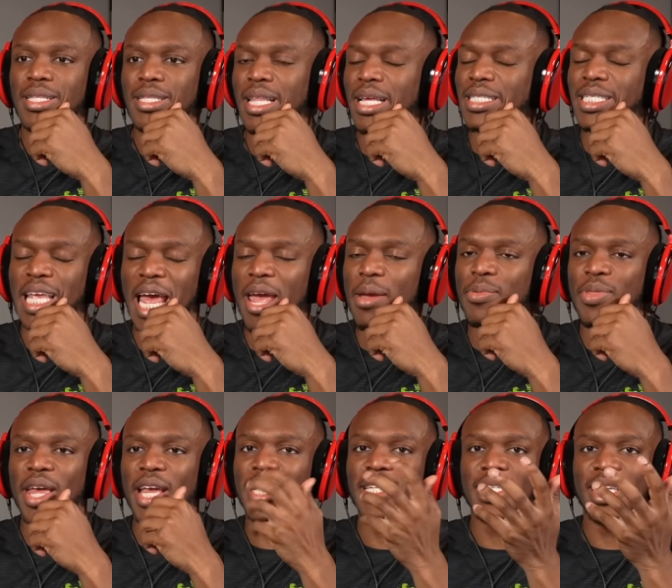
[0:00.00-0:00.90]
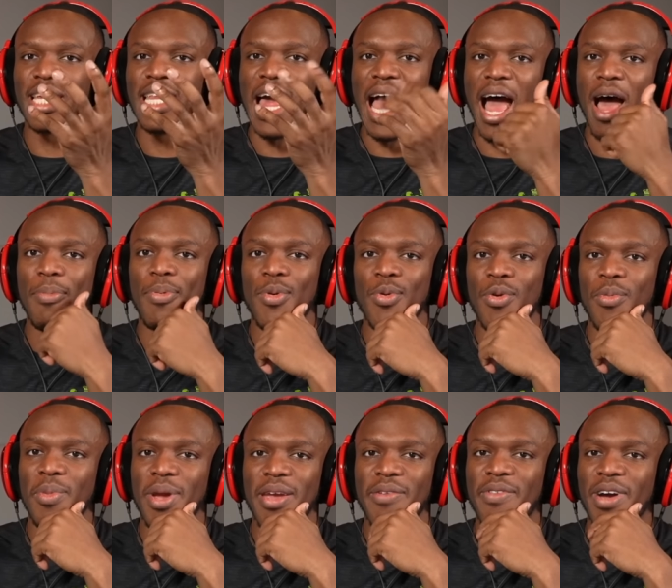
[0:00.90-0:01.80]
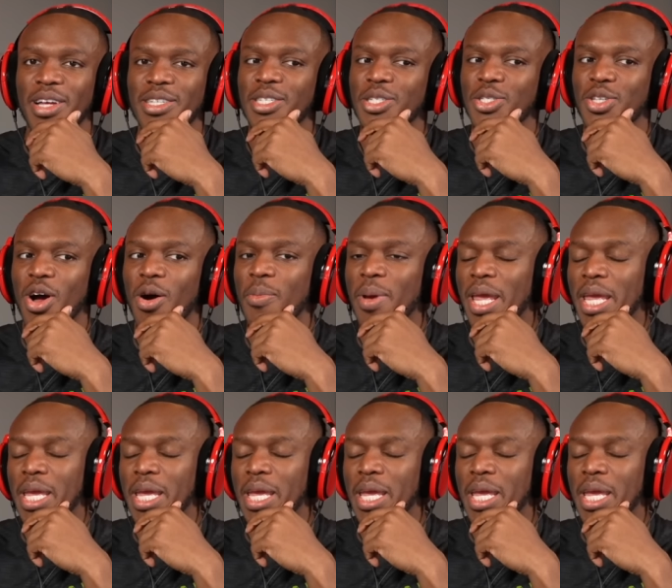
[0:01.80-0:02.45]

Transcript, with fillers: The same thing is gonna happen with me versus Tommy.